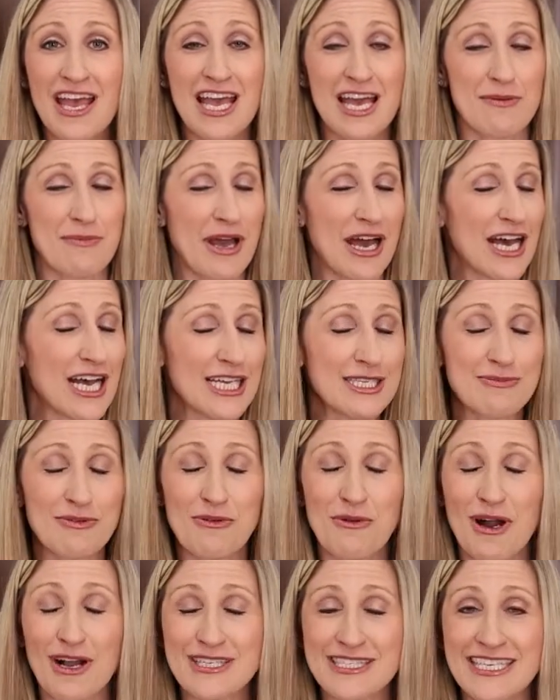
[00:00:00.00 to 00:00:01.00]
and my
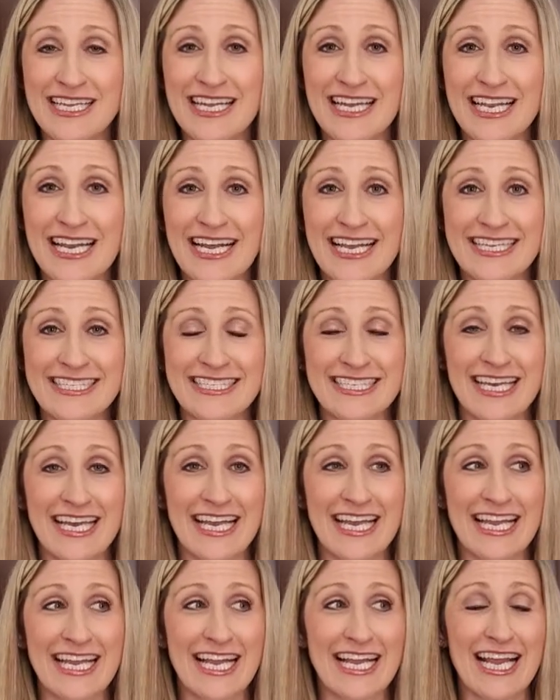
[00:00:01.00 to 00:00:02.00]
husband walks in and he's
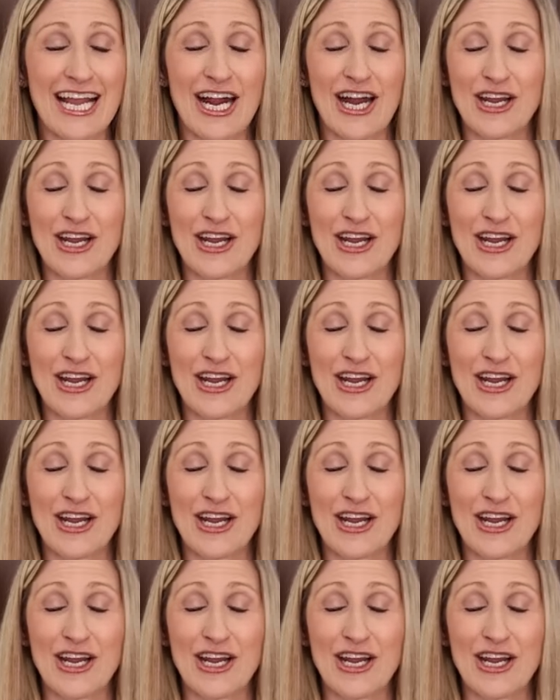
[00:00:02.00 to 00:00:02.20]
like,